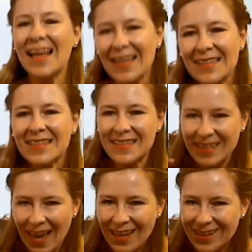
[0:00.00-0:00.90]
is
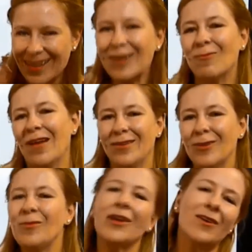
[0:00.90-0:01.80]
getting better
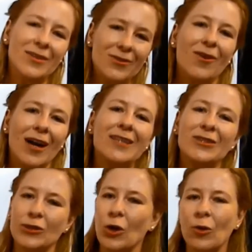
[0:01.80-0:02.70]
because you are
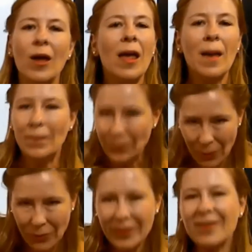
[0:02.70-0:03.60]
so
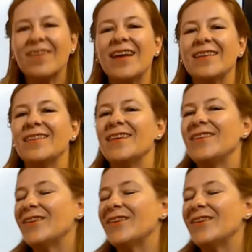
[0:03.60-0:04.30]
motivated.